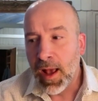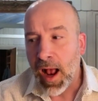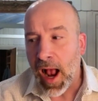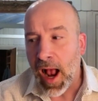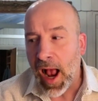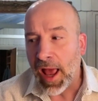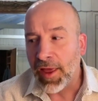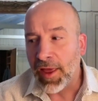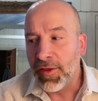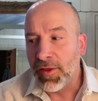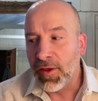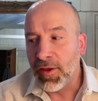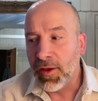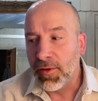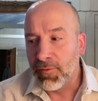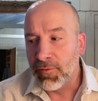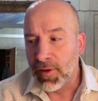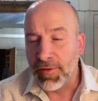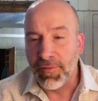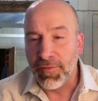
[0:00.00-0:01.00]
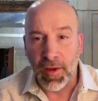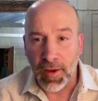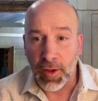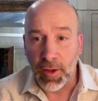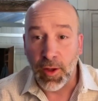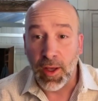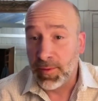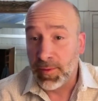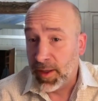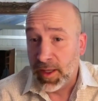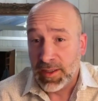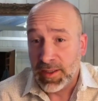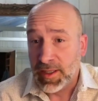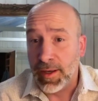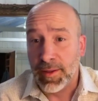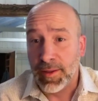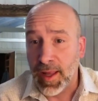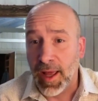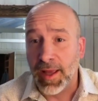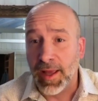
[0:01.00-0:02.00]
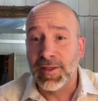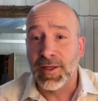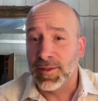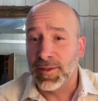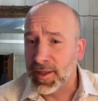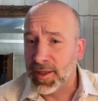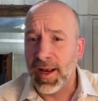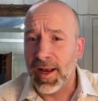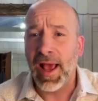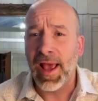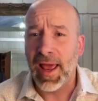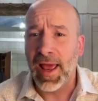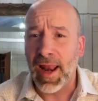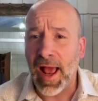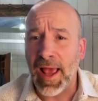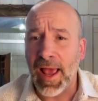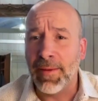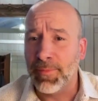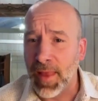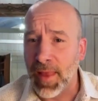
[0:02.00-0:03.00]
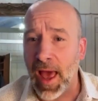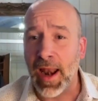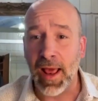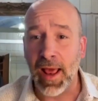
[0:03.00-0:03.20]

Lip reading: I really felt you had to be a data scientist, and I am not.